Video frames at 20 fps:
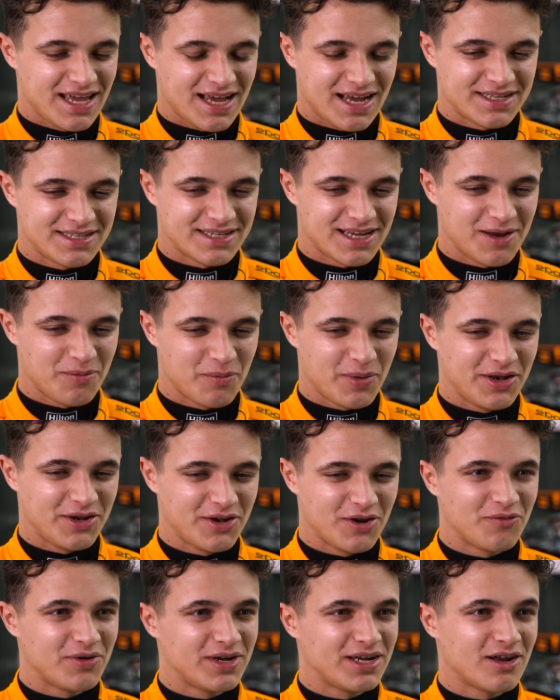A time when you
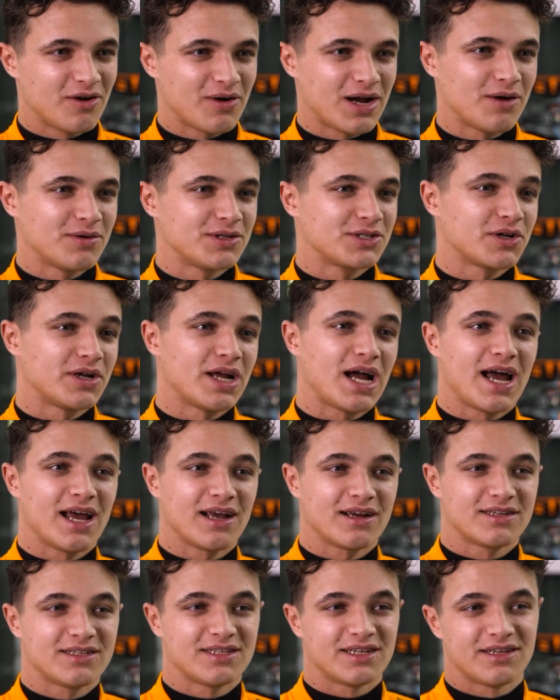don't really know how it's going to
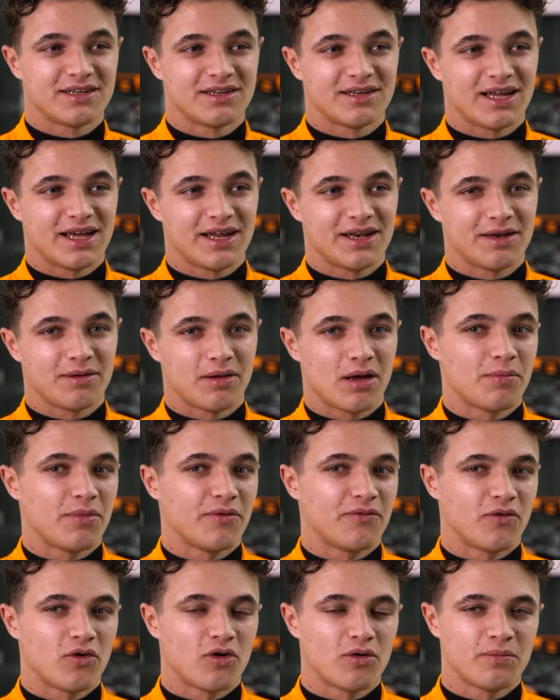act and
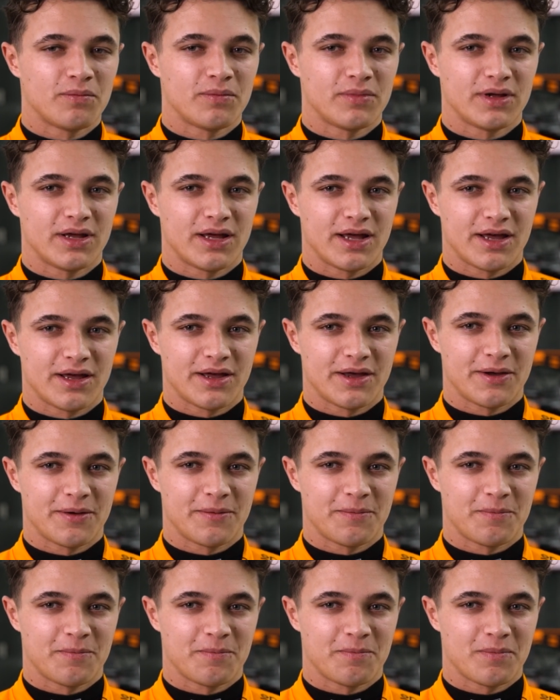perform,
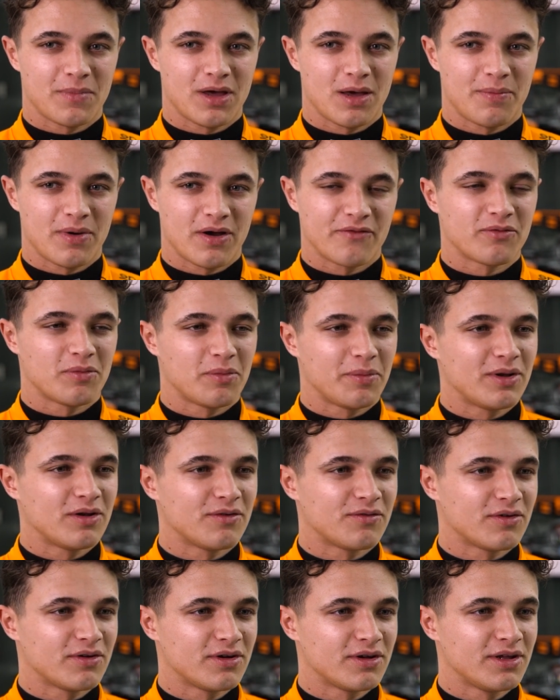apart from a bit
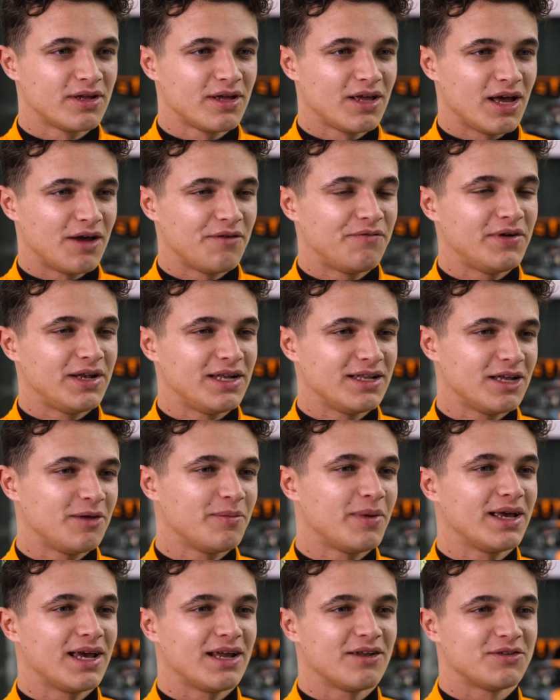of a feeling that you
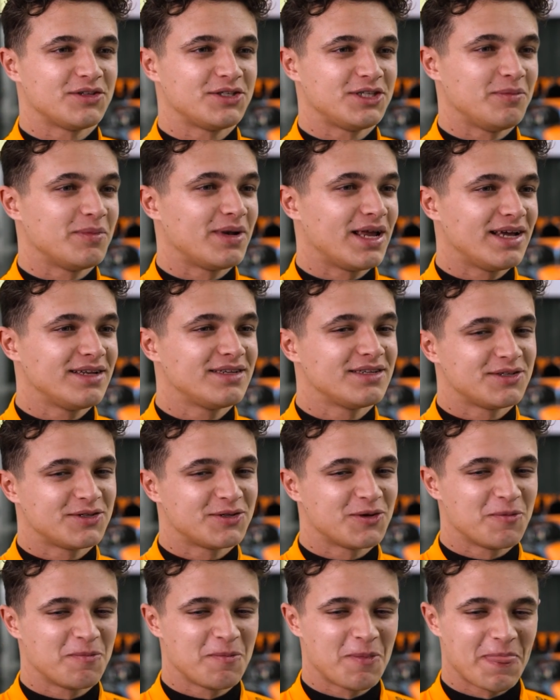might get on the simulator.
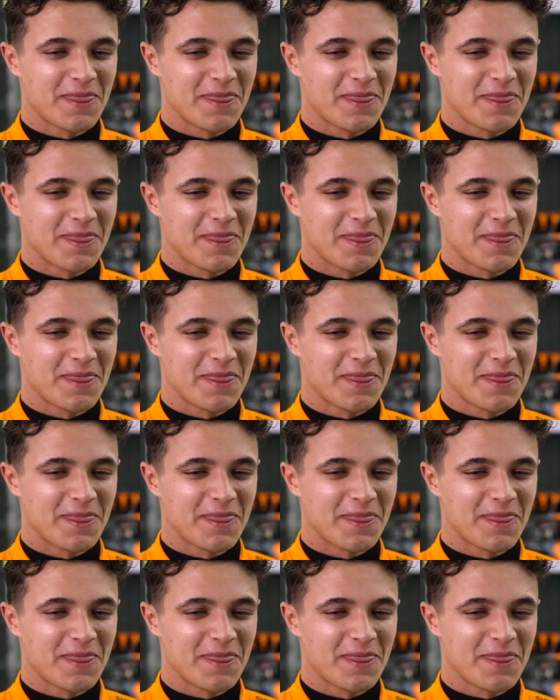So